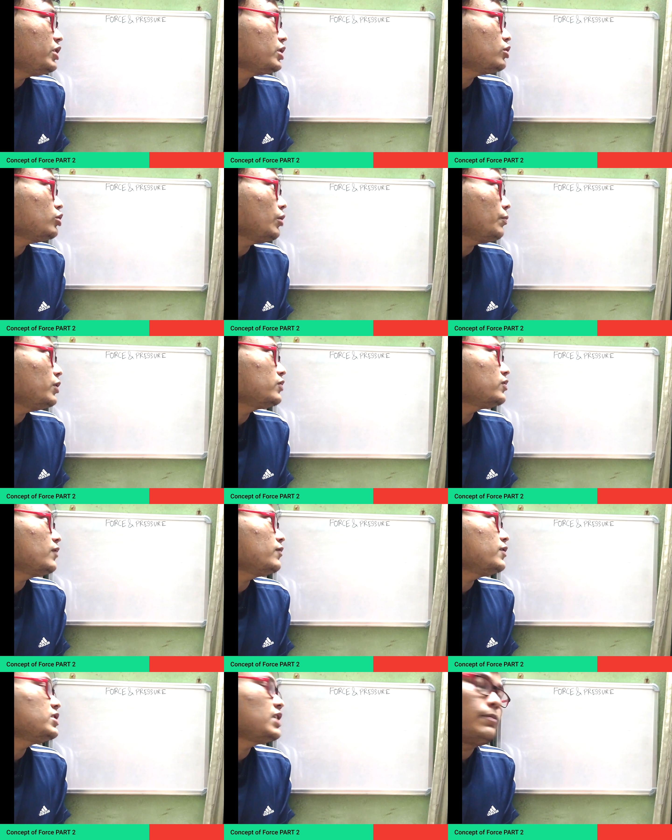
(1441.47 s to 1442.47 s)
topics
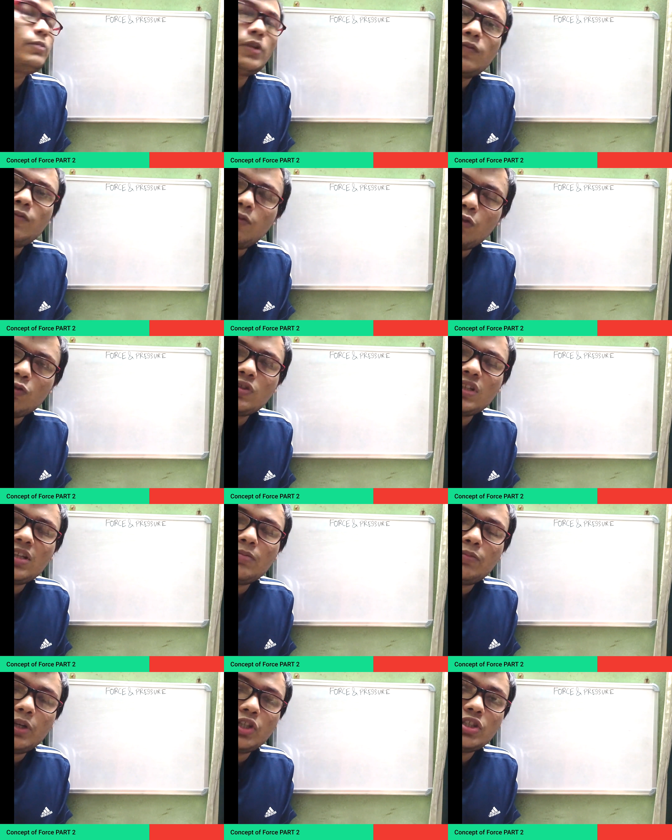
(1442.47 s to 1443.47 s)
of the chapter force
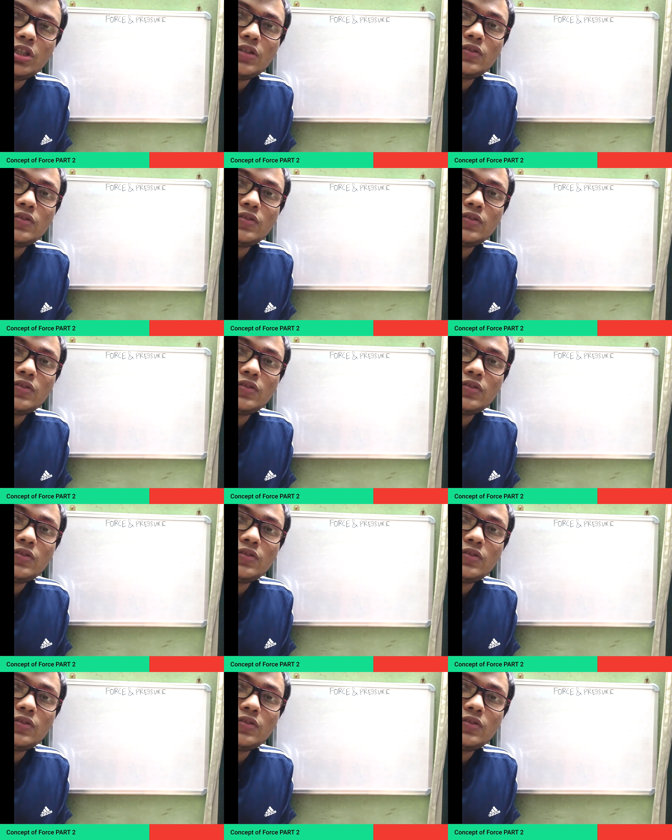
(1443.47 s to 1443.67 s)
and pressure.